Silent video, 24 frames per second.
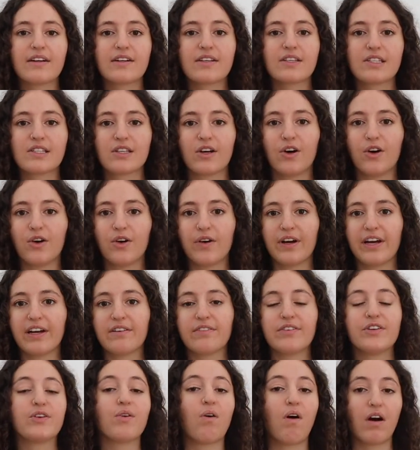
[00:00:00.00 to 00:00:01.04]
So
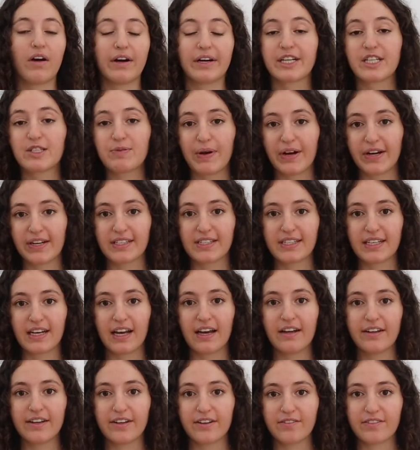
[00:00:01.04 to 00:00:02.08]
if you are experiencing
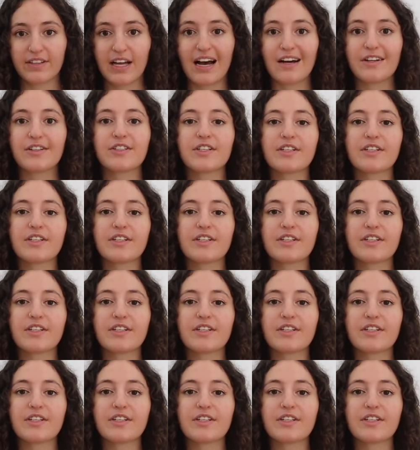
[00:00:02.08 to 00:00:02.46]
any of that,